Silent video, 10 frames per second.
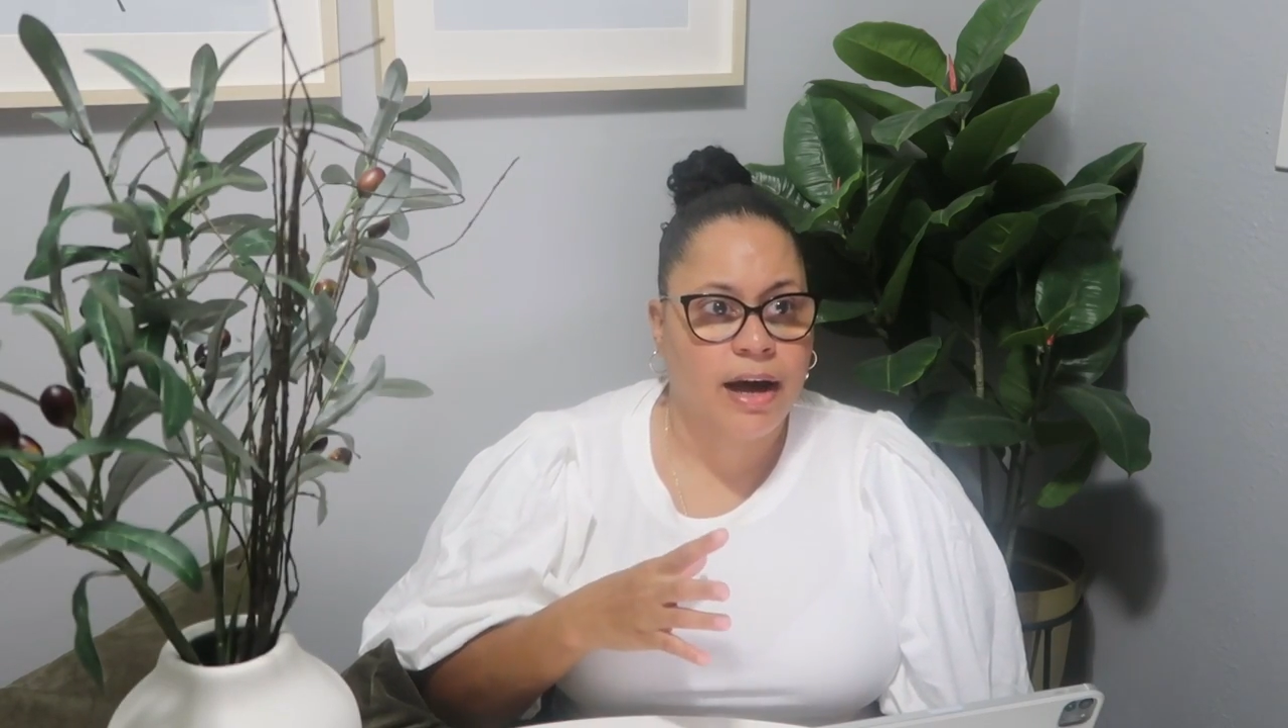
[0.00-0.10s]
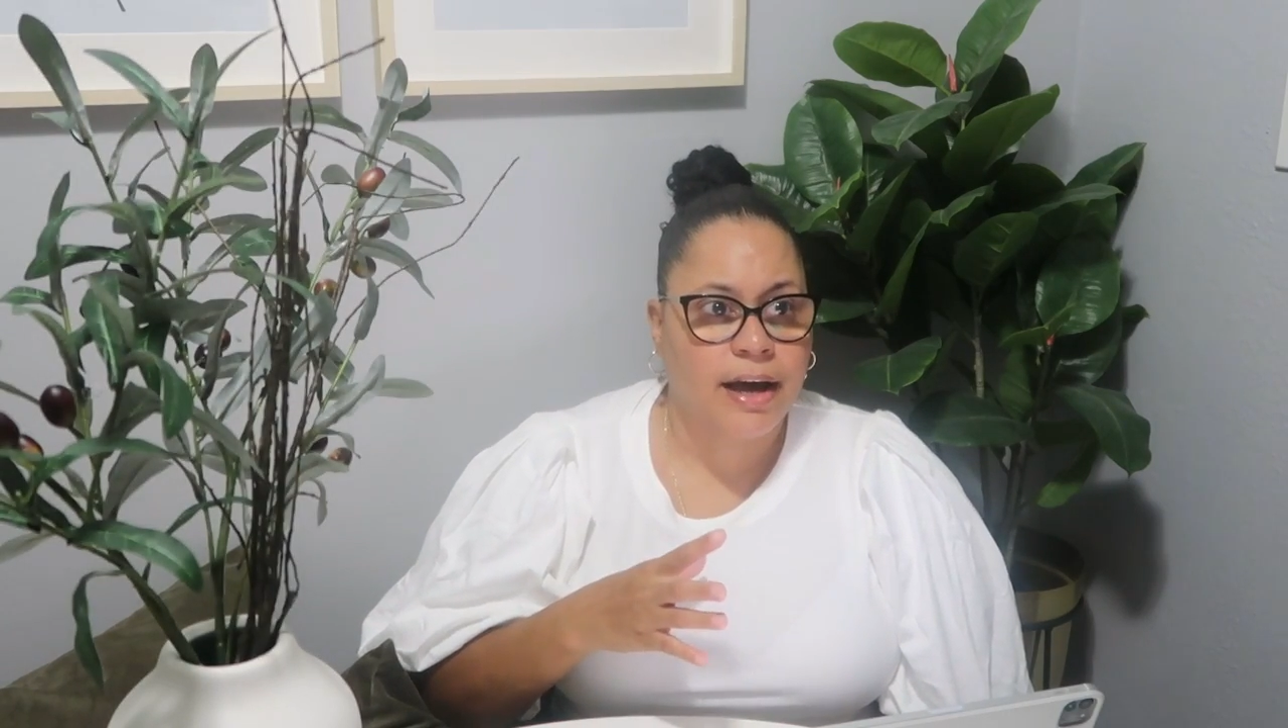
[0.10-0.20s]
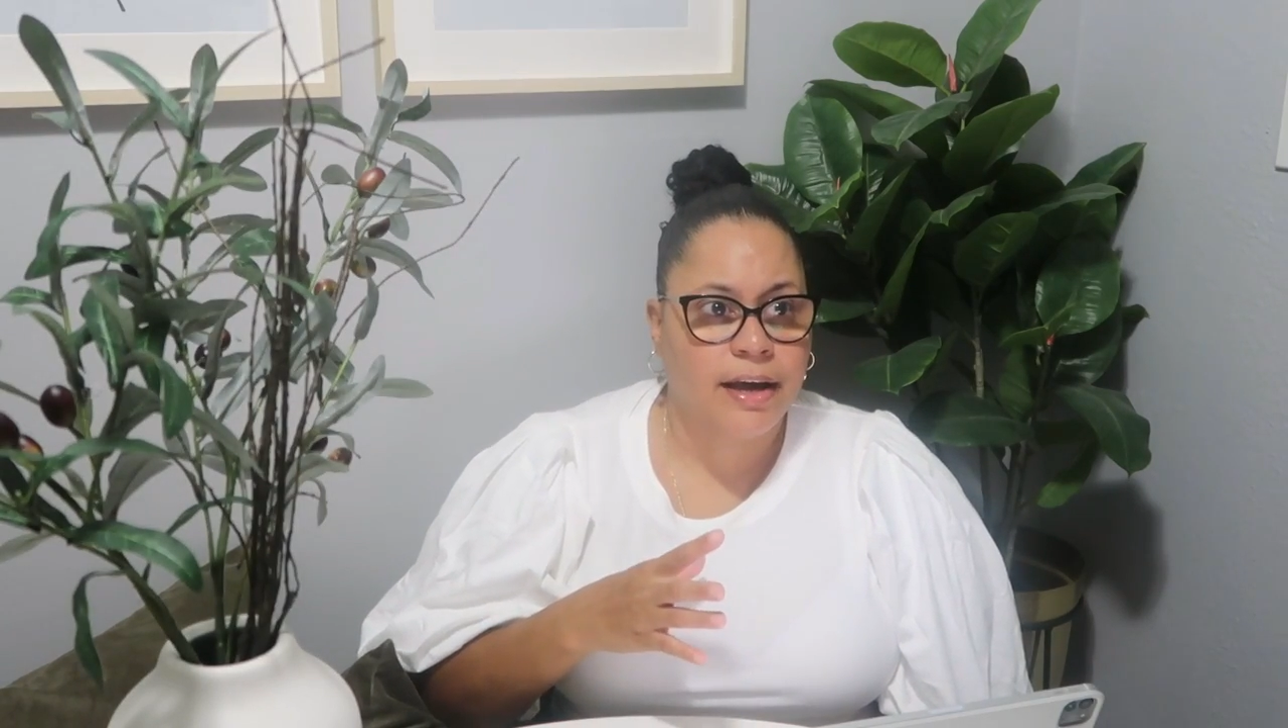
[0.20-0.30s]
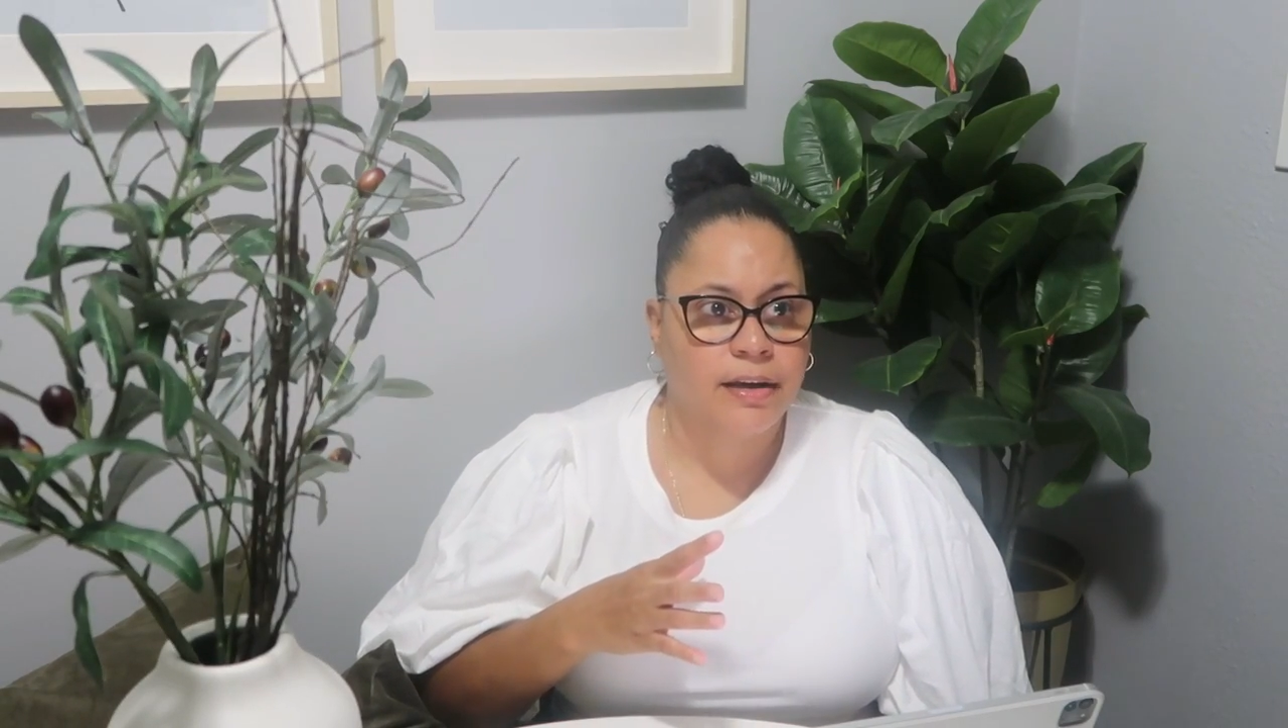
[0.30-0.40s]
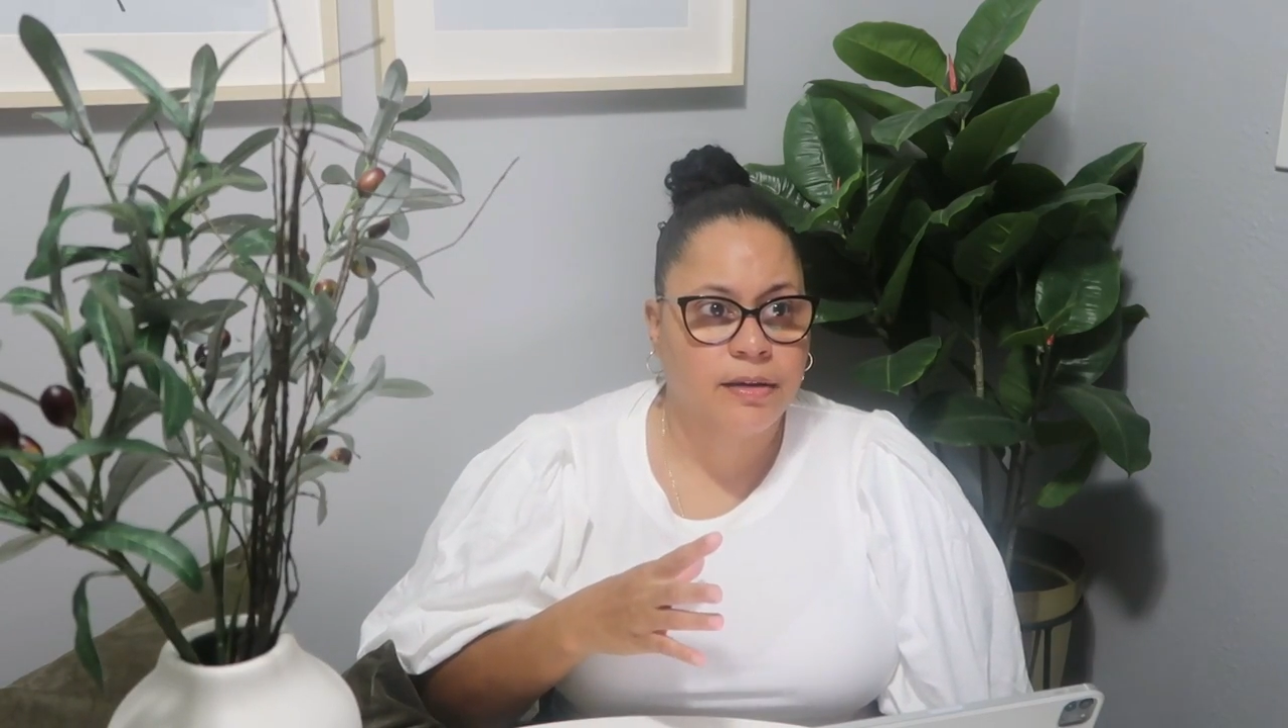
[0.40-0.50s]

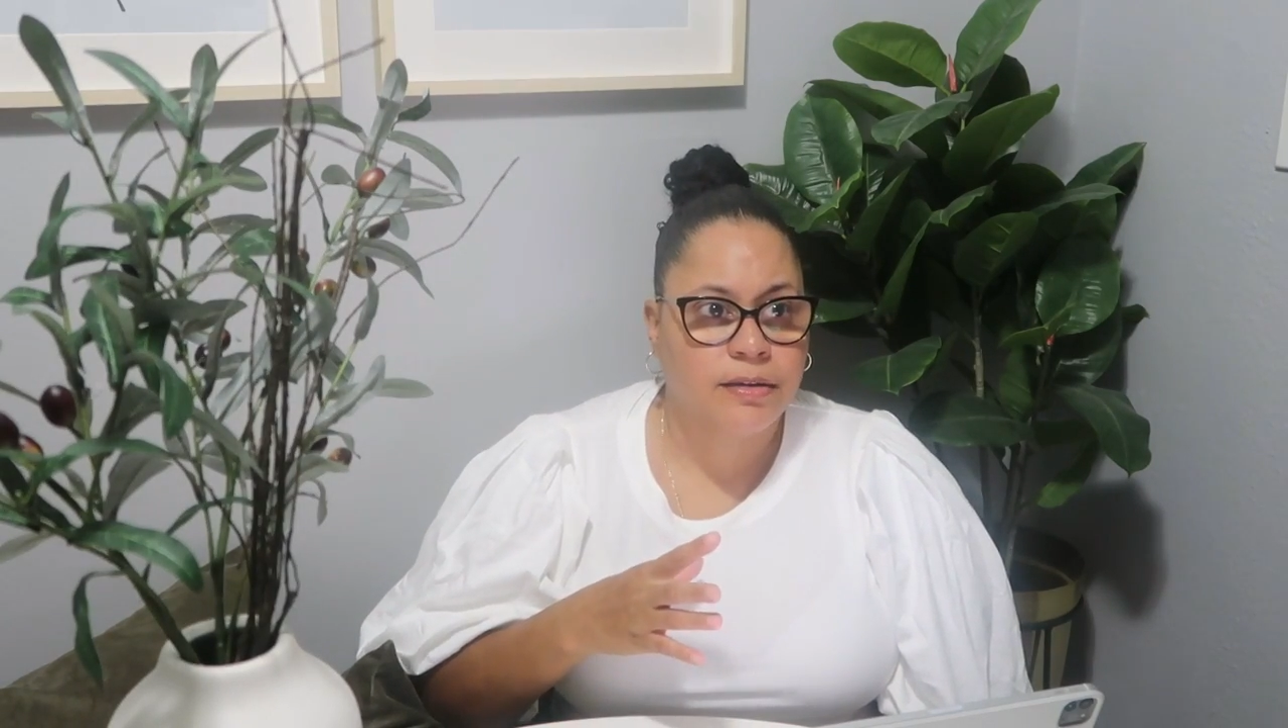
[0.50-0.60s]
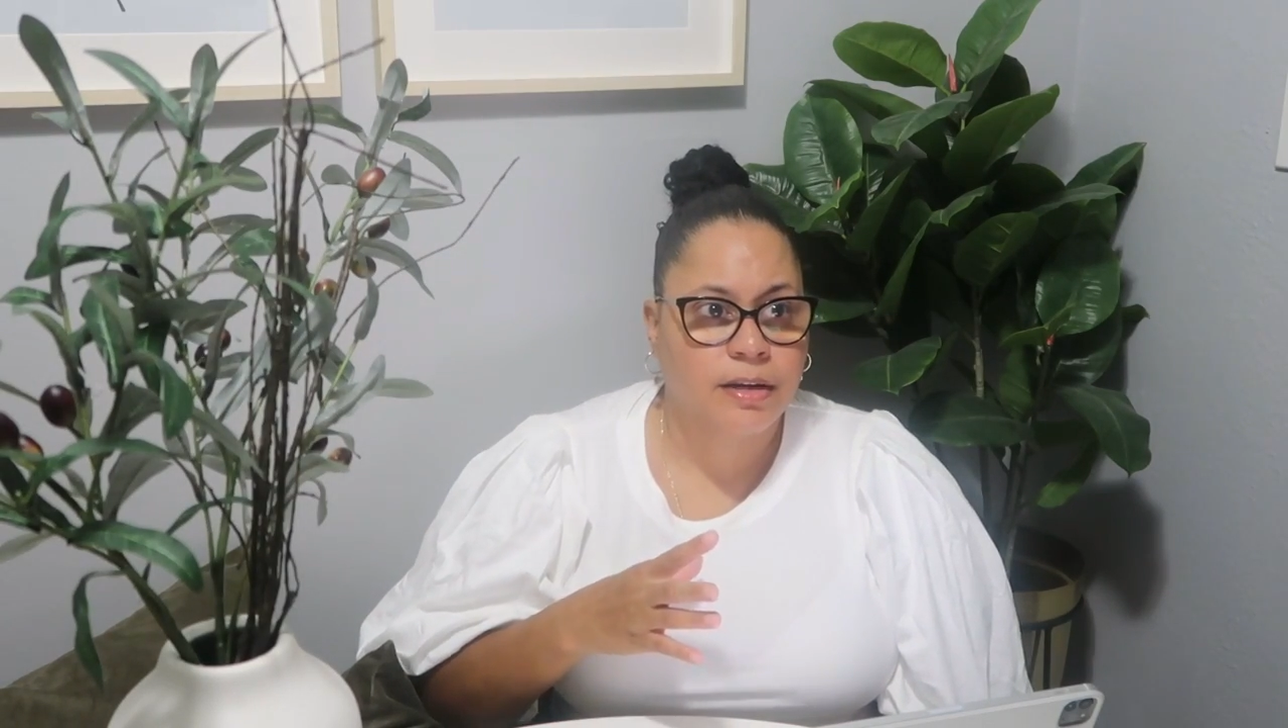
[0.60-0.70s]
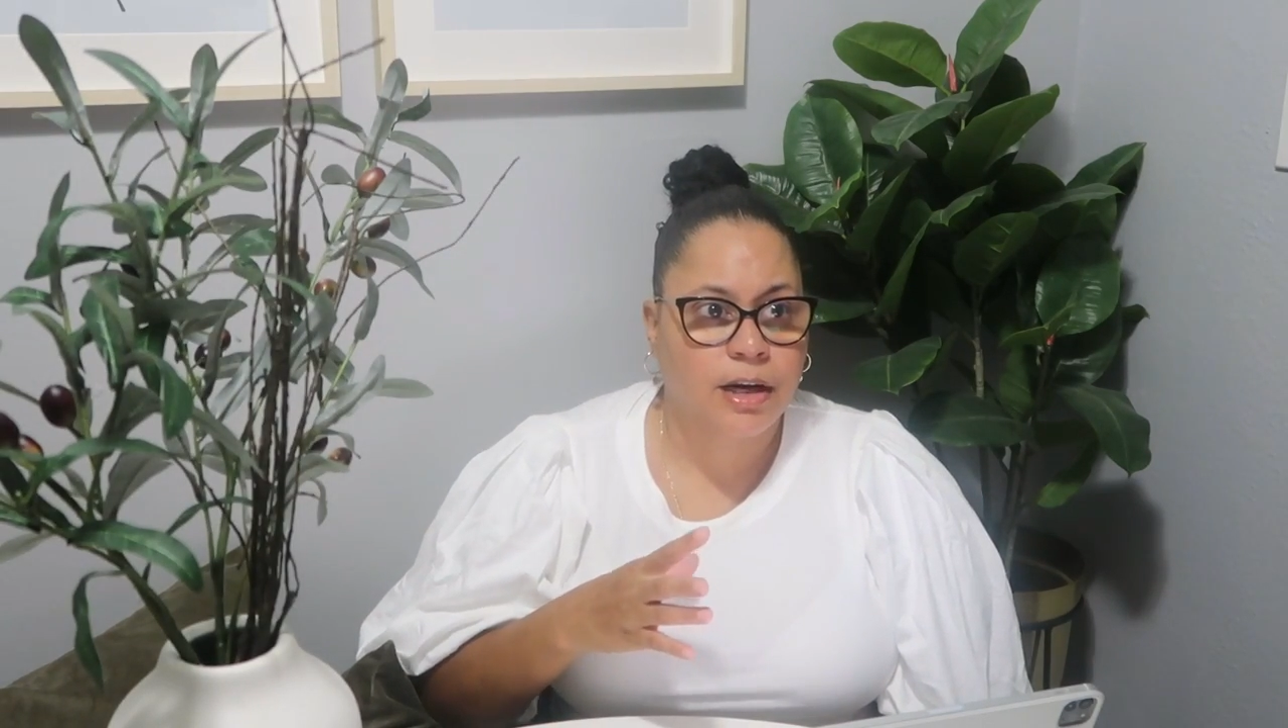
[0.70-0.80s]
I